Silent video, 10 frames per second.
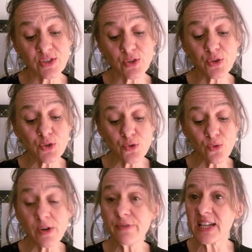on the
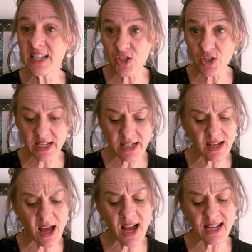shore of Inishkiel
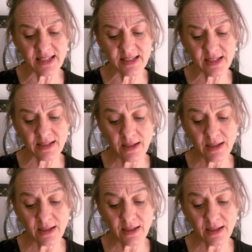Island,